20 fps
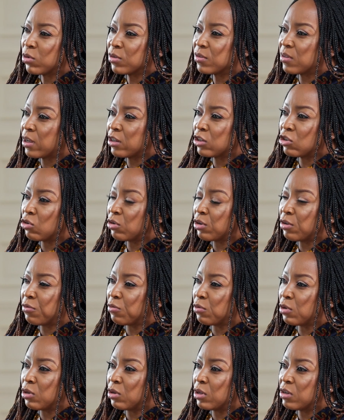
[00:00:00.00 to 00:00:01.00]
was that journey
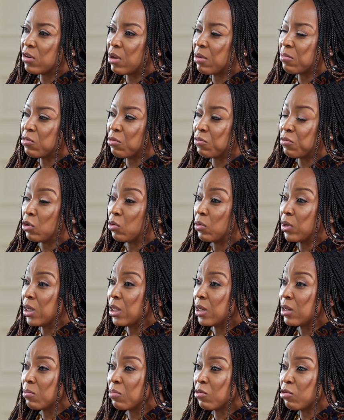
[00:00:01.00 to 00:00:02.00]
for you in terms of your
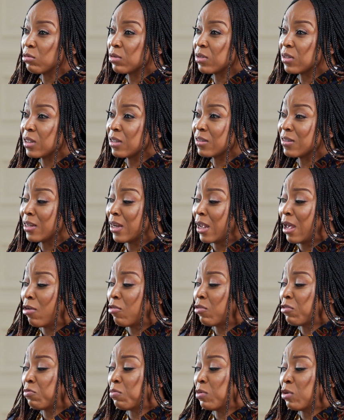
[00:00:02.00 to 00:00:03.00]
healing process, and
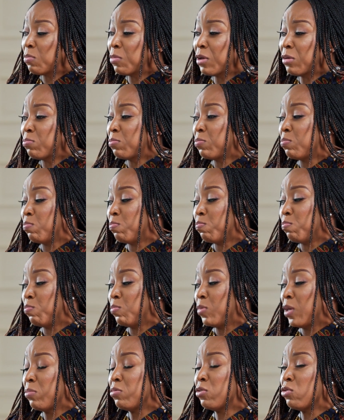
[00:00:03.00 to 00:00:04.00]
how have you
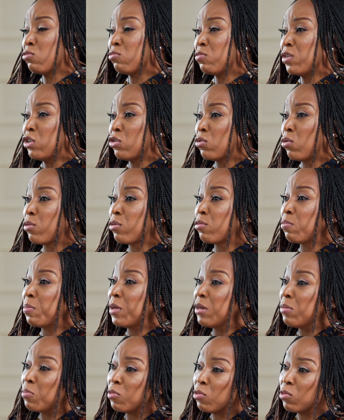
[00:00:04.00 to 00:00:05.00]
be able to reach other
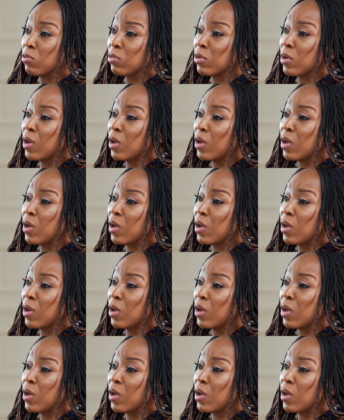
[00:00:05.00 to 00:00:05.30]
people?